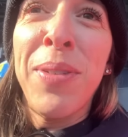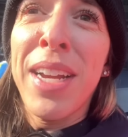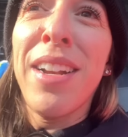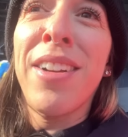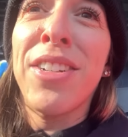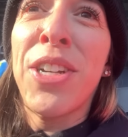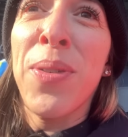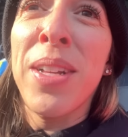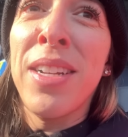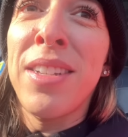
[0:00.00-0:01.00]
We get here and she
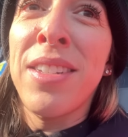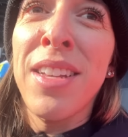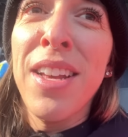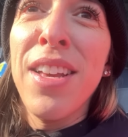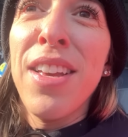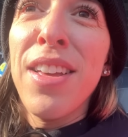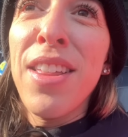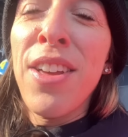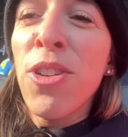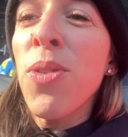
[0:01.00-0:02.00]
realizes
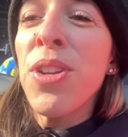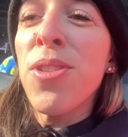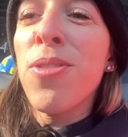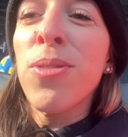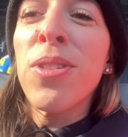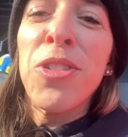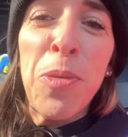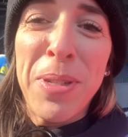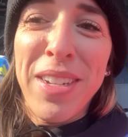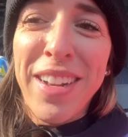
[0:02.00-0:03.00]
they're going to the Golden
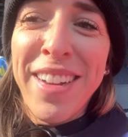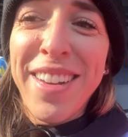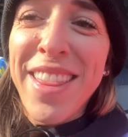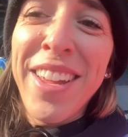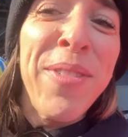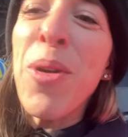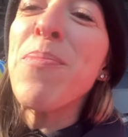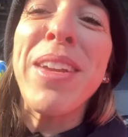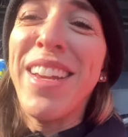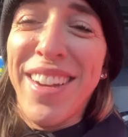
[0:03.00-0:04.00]
Globes tonight. They
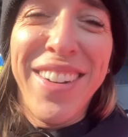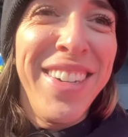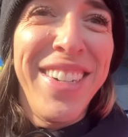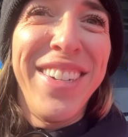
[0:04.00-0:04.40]
won't be here.